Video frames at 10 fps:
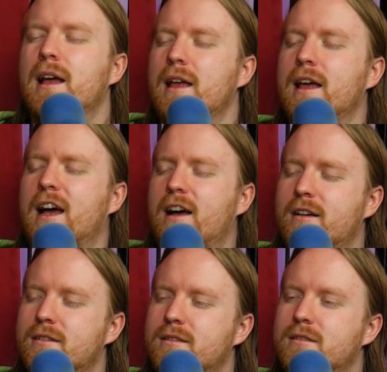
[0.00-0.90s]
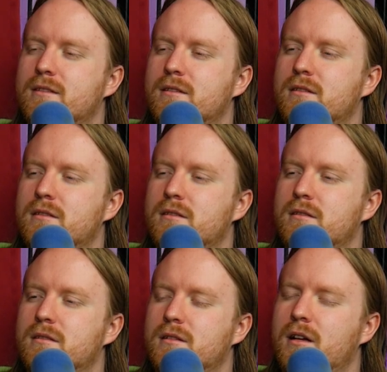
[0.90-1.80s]
yeah.
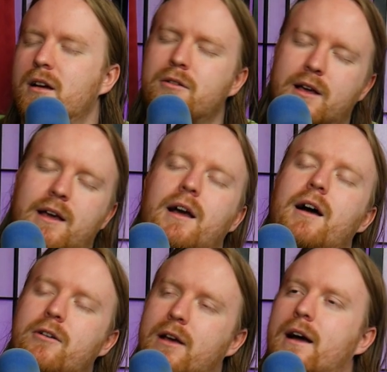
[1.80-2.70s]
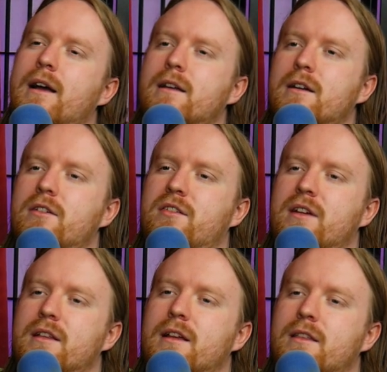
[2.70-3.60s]
Okay. Okay. I can
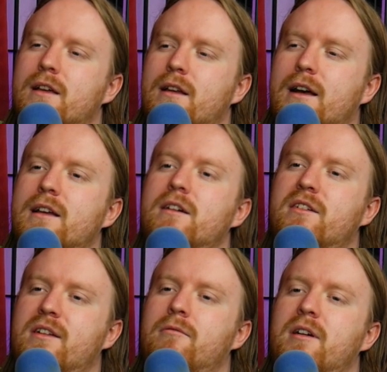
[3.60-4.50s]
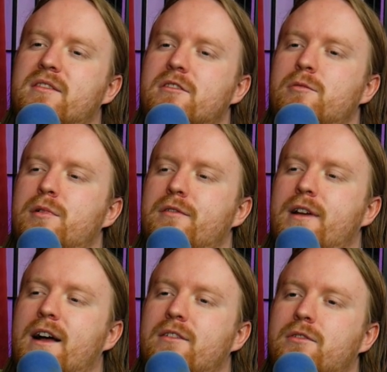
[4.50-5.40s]
understand that. Then I can understand why he's a little bit of an
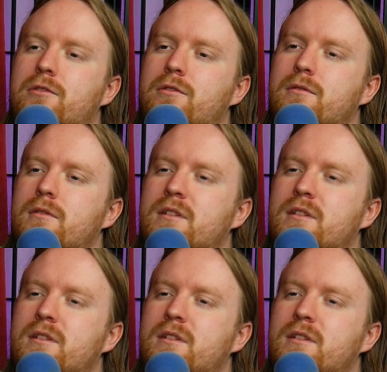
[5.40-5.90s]
asshole.